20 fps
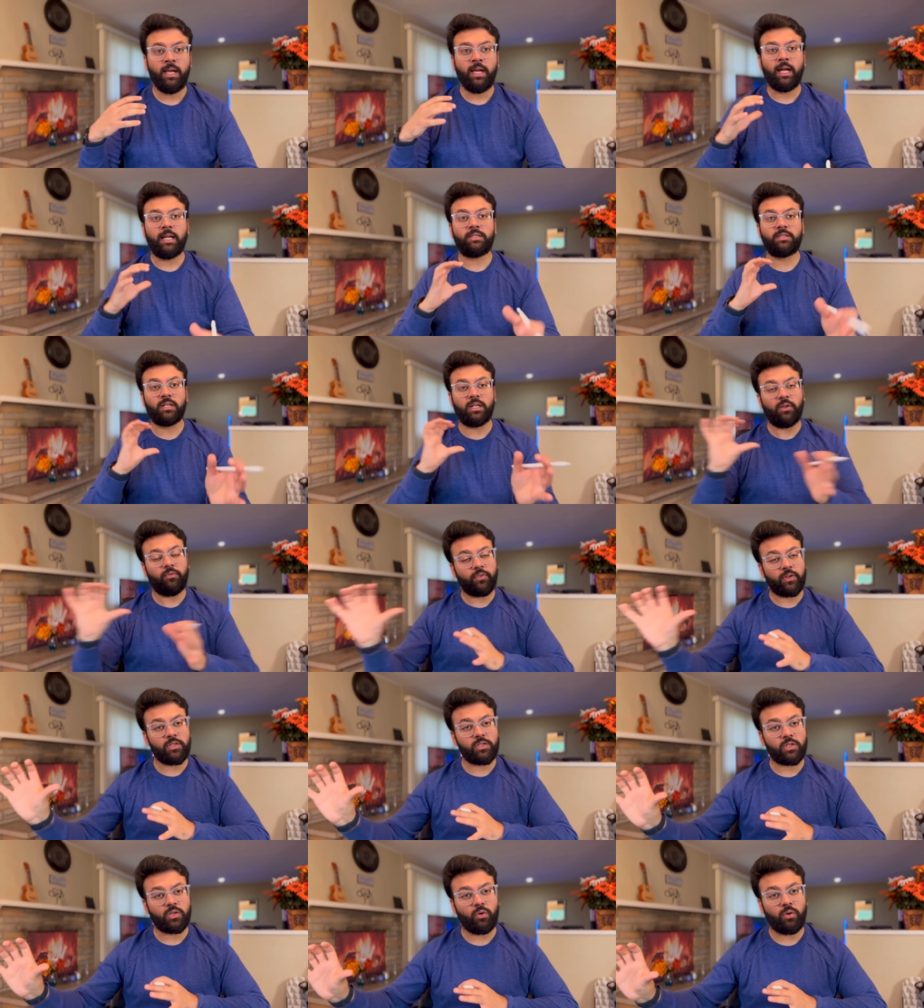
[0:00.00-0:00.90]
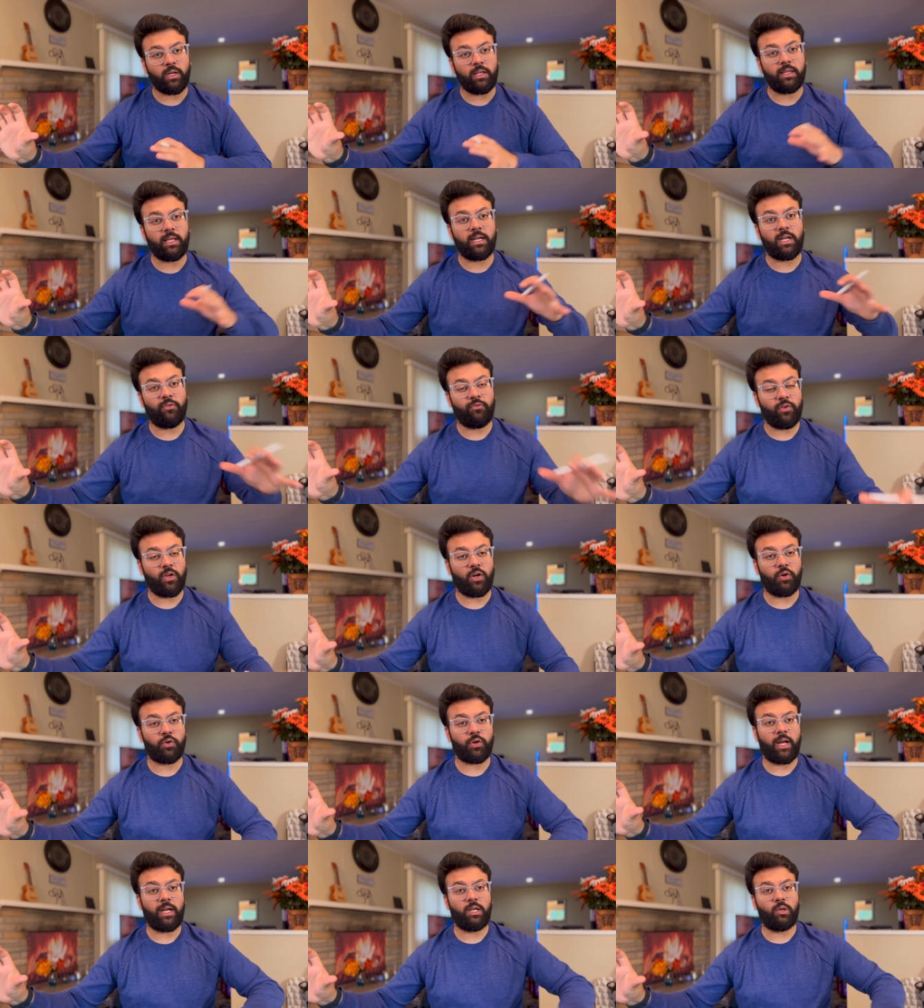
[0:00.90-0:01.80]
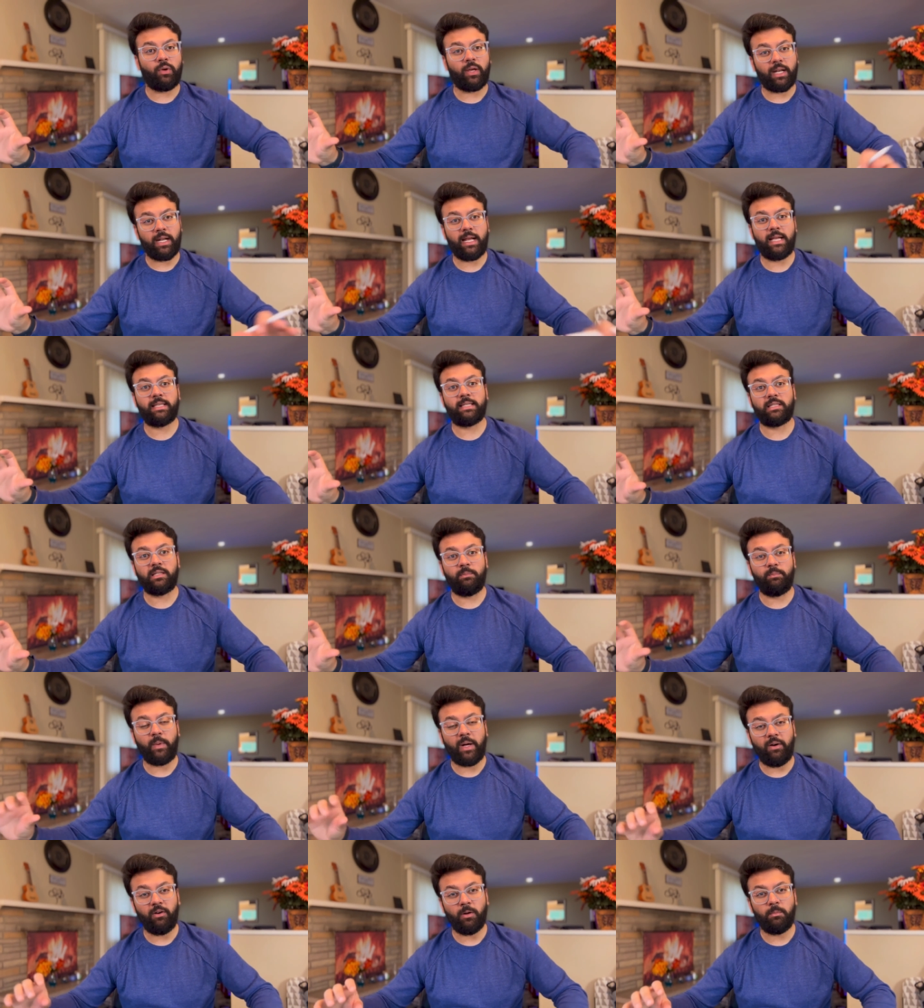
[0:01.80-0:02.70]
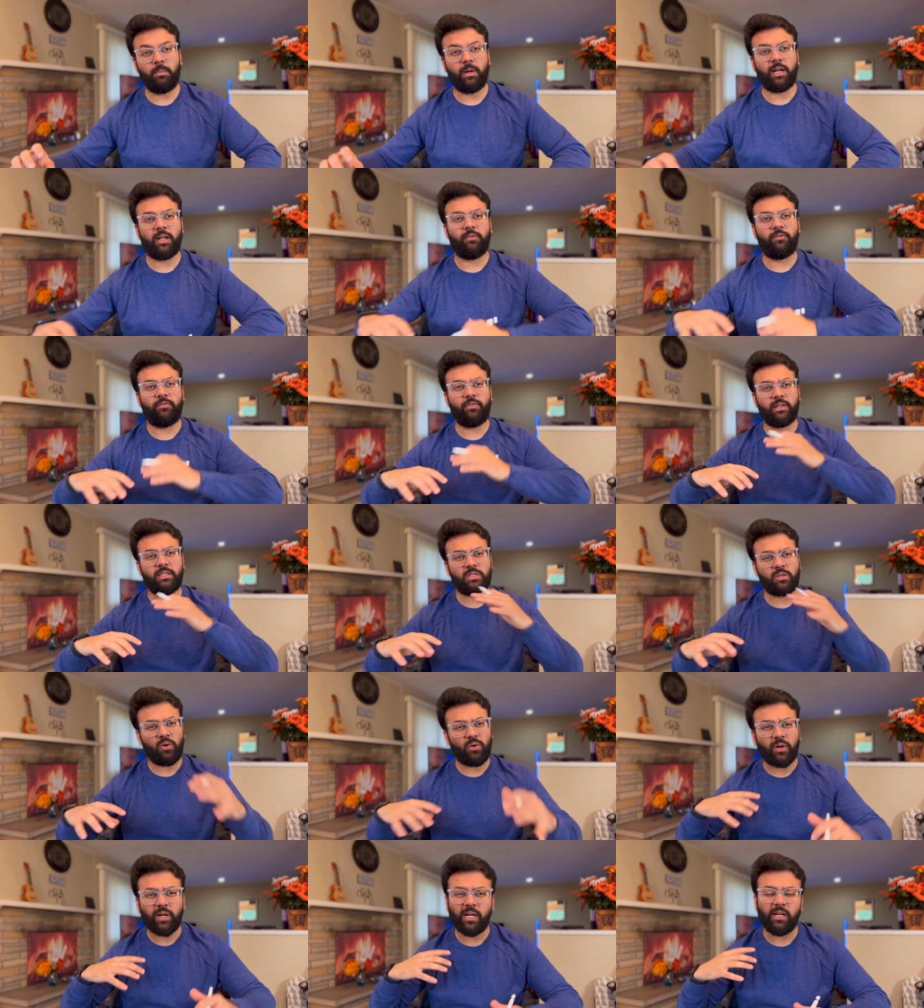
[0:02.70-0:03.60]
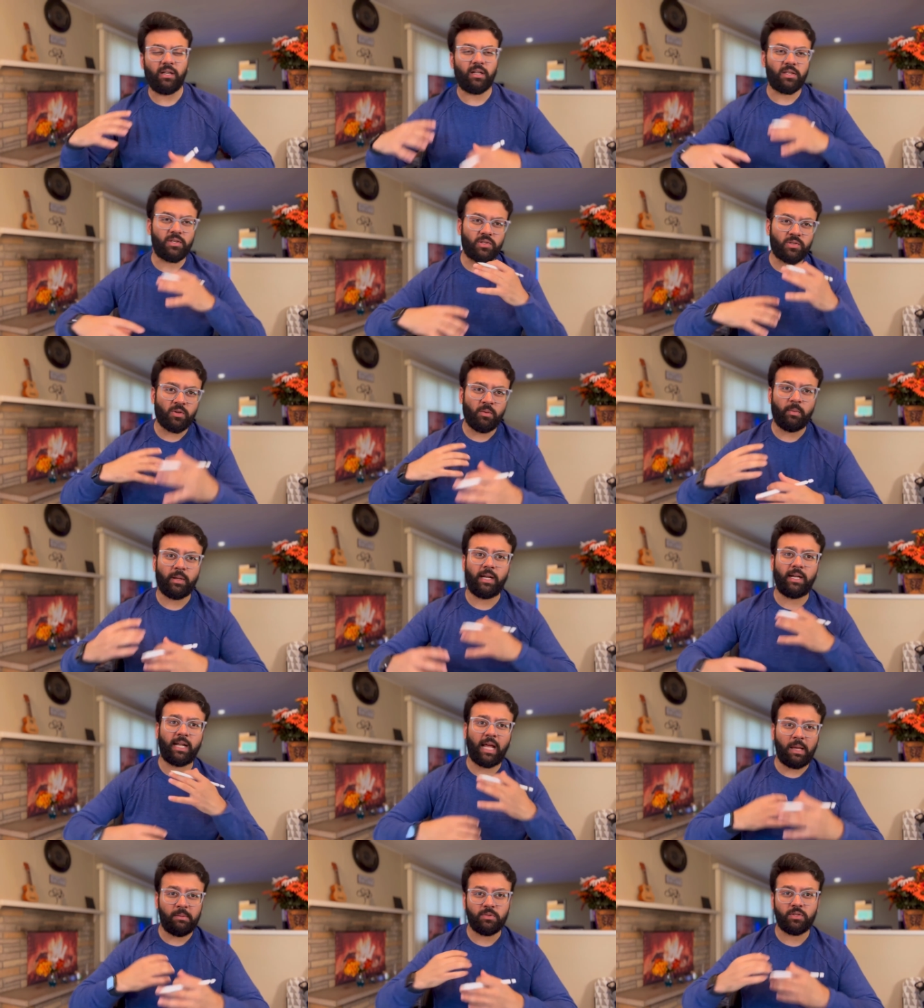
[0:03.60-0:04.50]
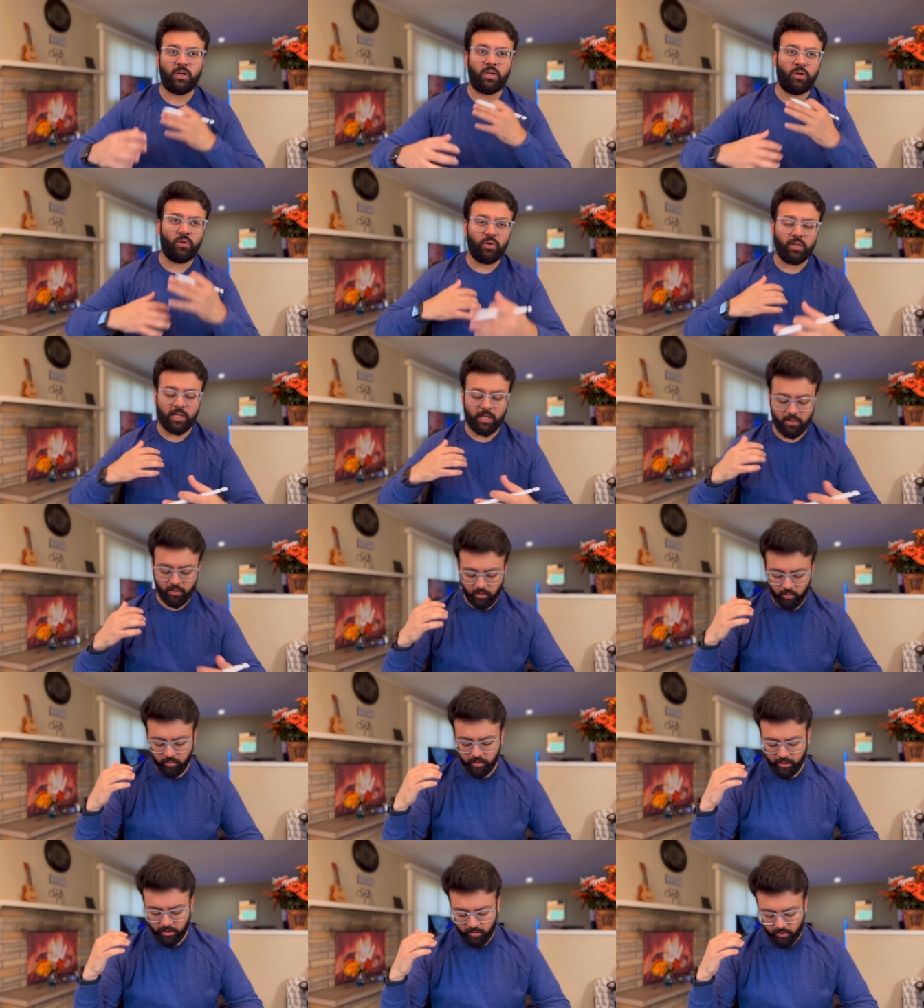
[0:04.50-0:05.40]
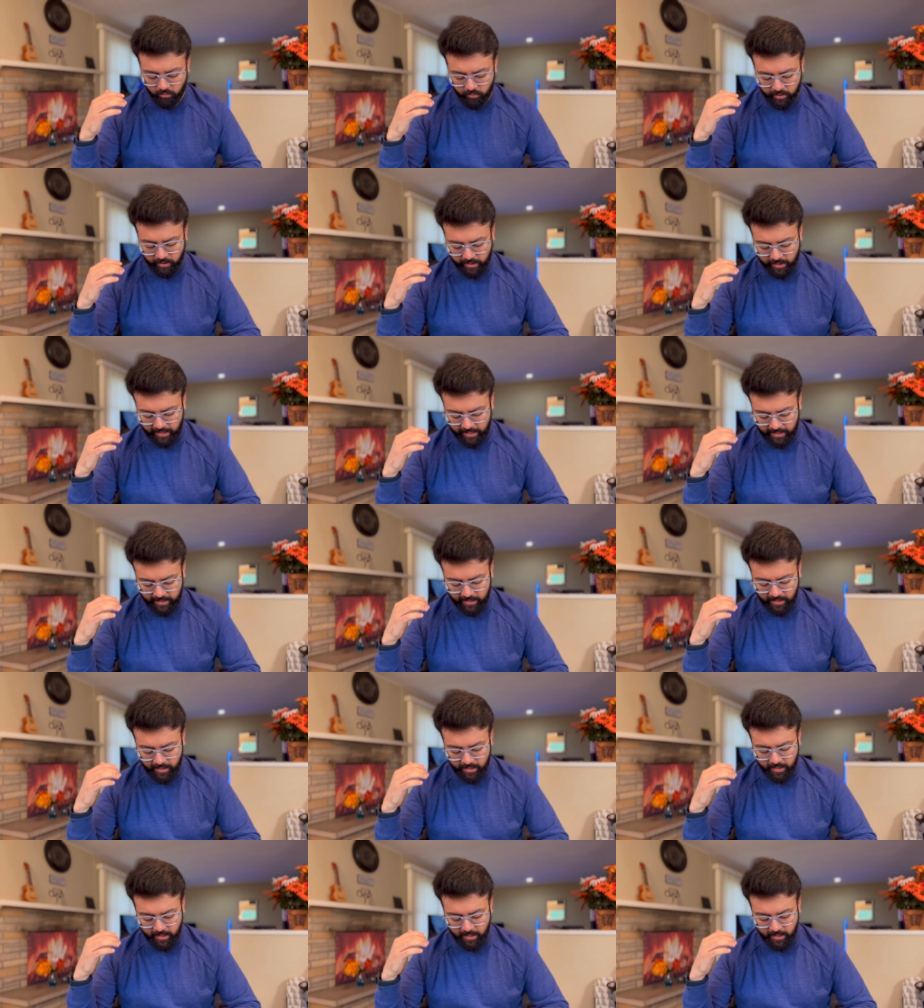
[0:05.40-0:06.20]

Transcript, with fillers: It's a different story that if you are trying to enhance the power, but if it's already done so many times, you're doing it over and over again.